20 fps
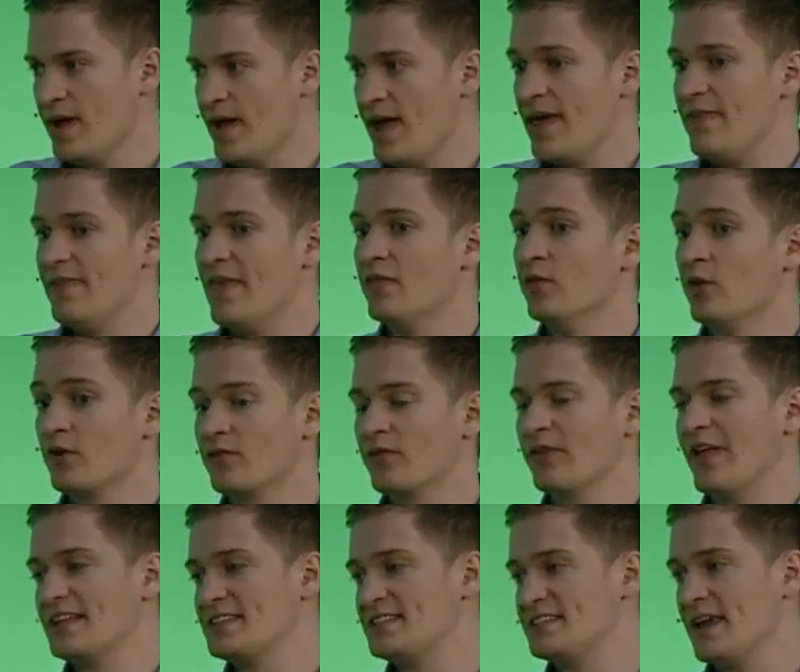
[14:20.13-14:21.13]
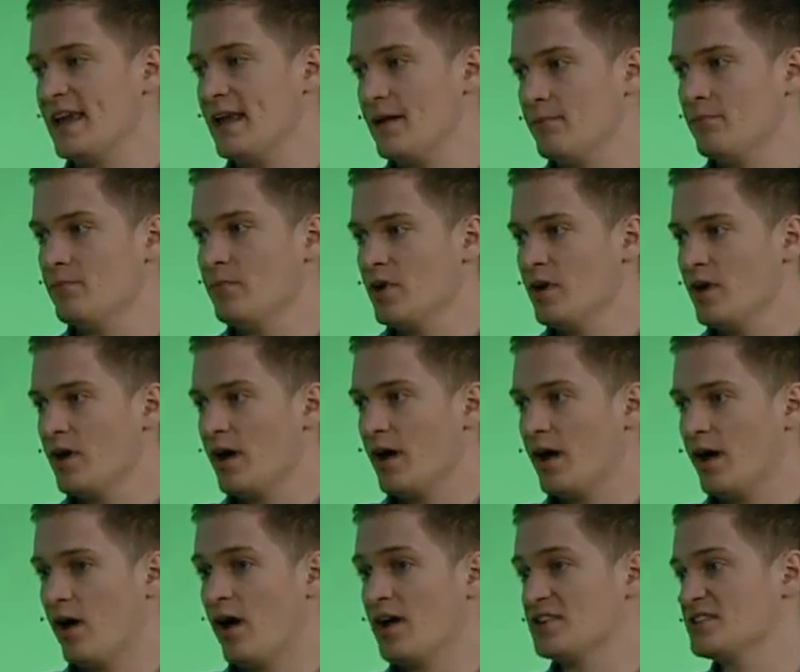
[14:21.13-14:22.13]
and then look for that same uh,
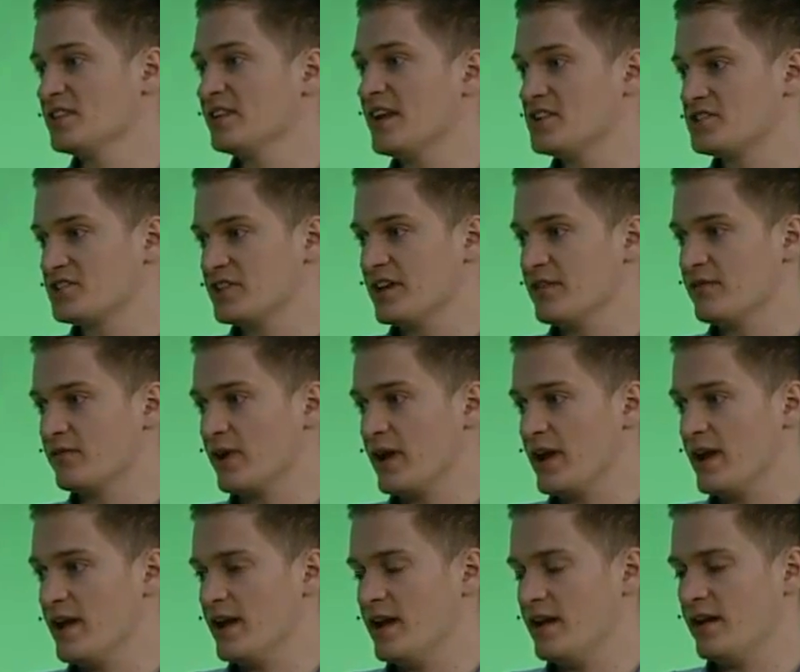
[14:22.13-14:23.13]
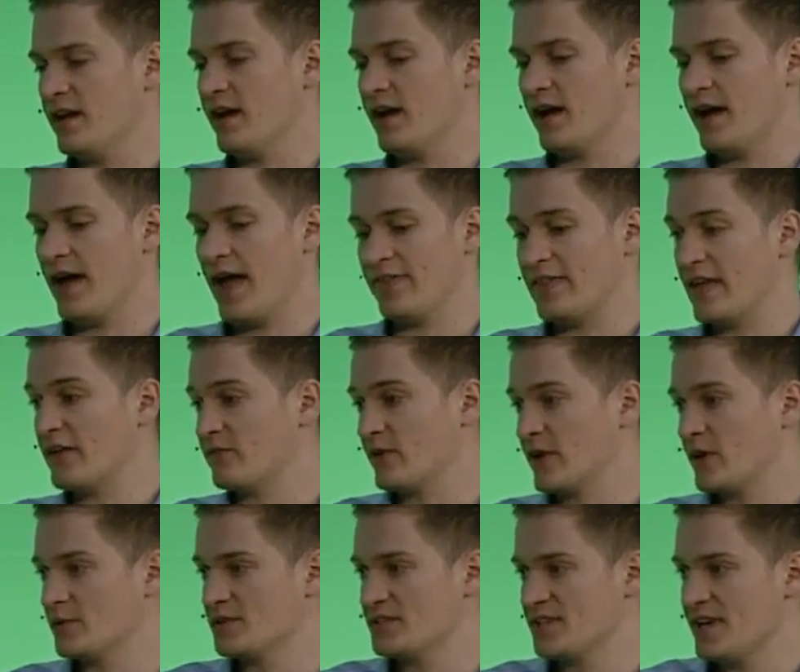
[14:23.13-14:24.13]
oscillation in, in, uh, at that
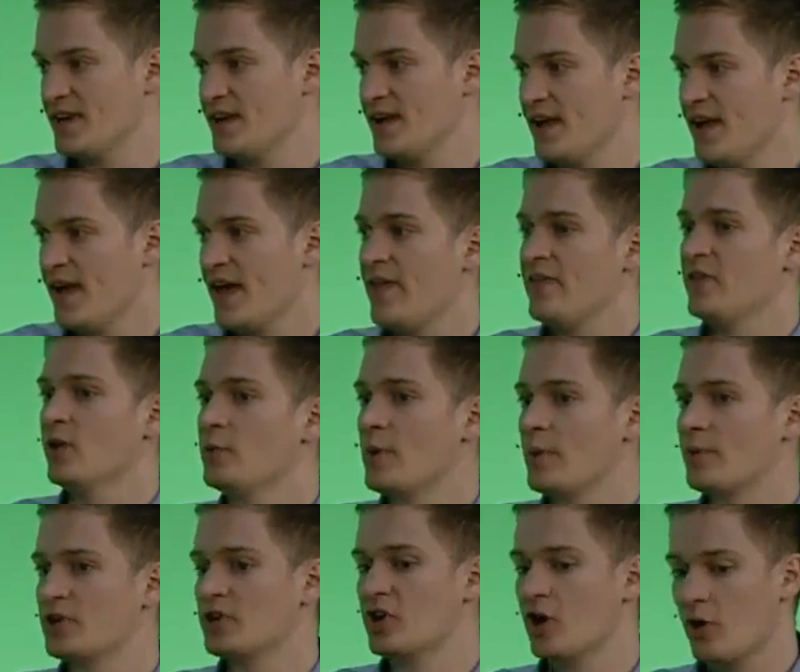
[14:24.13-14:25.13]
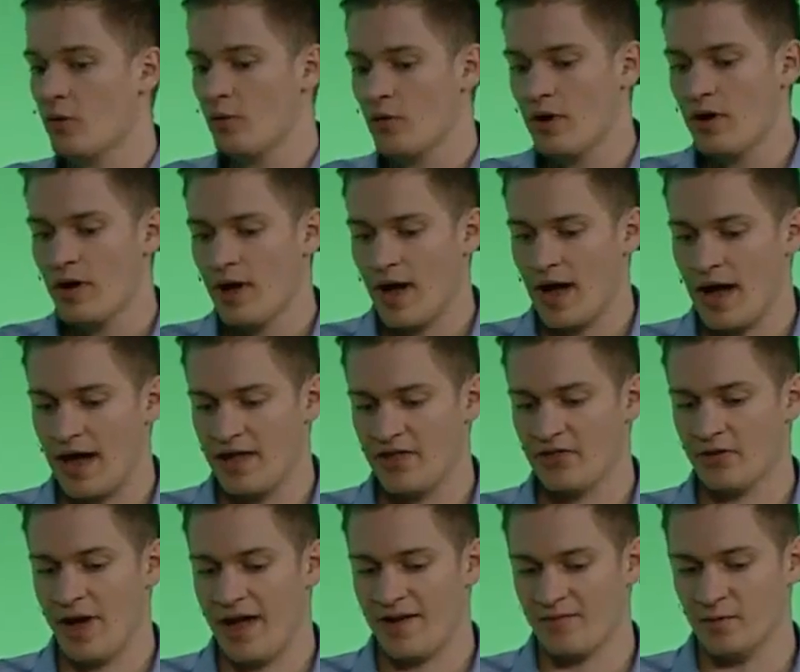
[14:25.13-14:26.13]
frequency, and you'll be able to know I
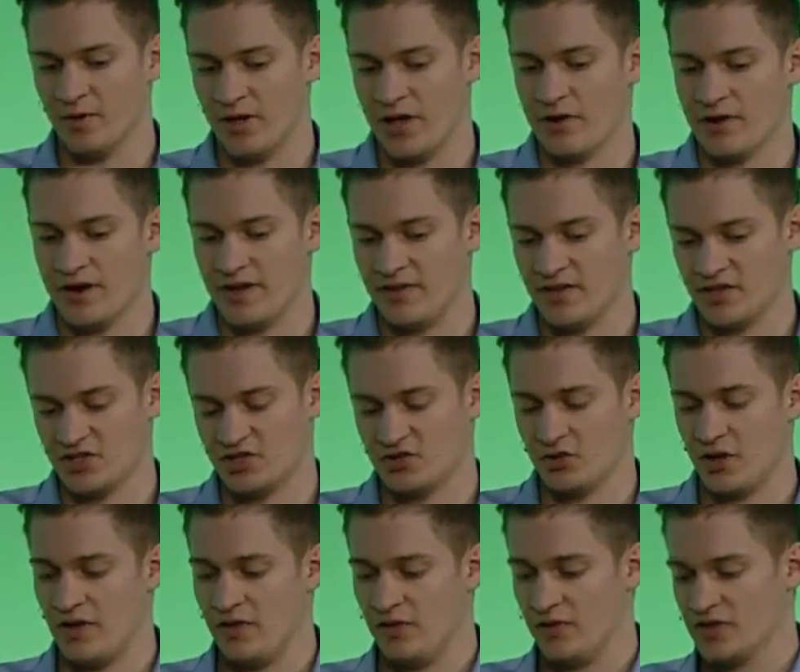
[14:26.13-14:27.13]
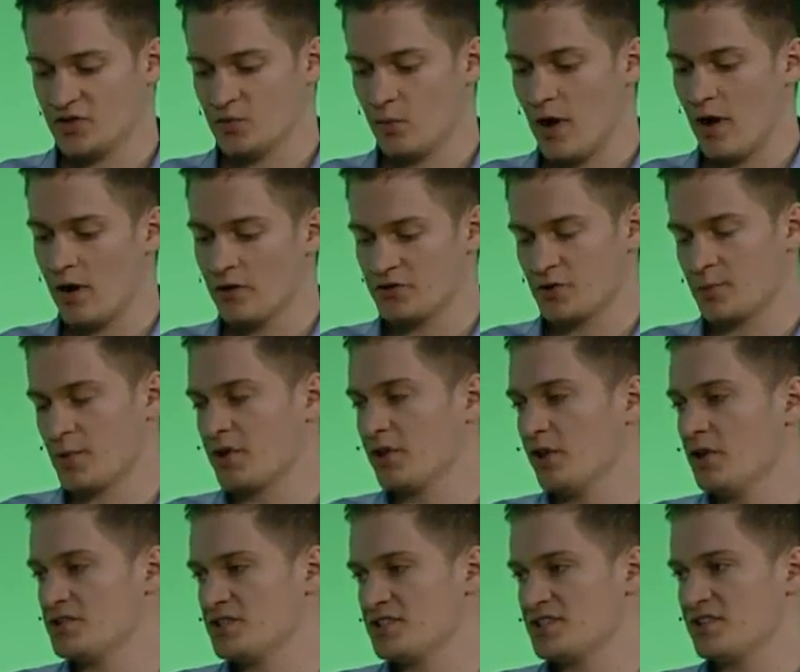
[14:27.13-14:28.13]
either have malaria in this, this well,
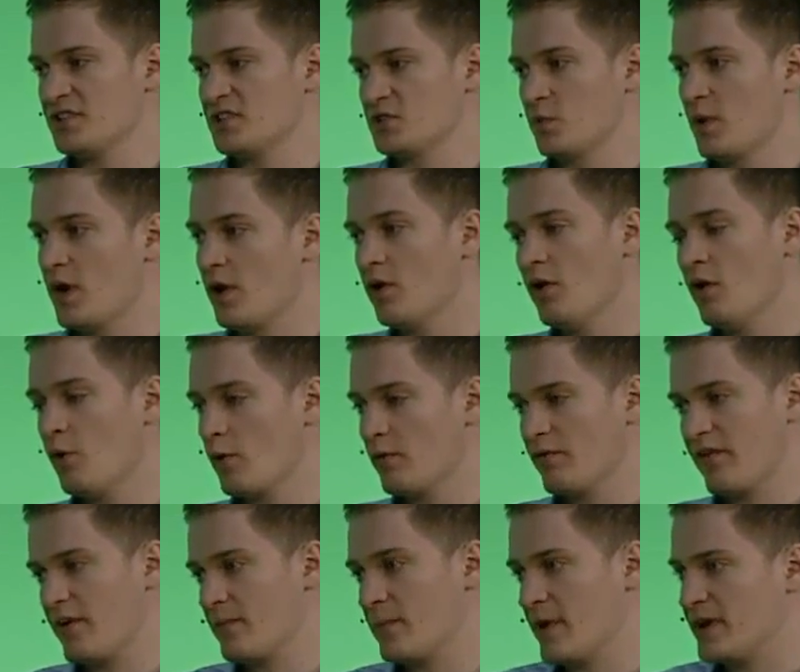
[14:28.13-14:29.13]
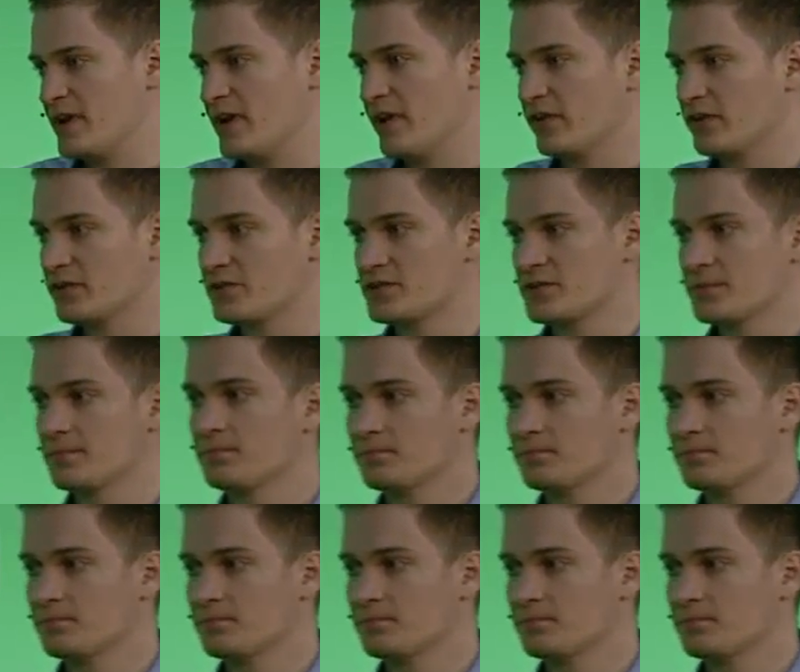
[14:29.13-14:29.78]
tuberculosis in this well, or very many others.